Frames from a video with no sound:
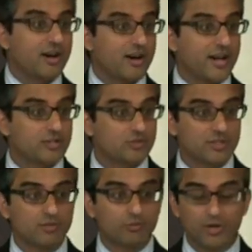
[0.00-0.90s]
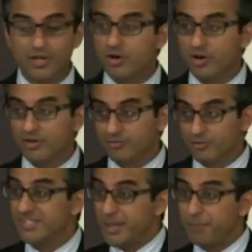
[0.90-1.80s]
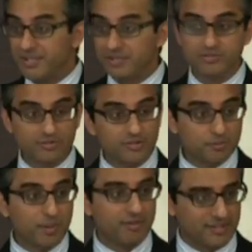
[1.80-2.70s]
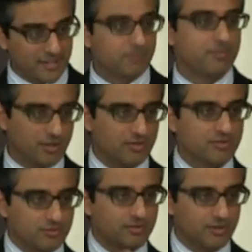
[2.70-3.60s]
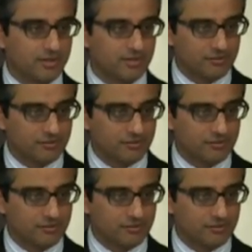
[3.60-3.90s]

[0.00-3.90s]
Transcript: are actually what I call receptacles of the spirit then, because, you know,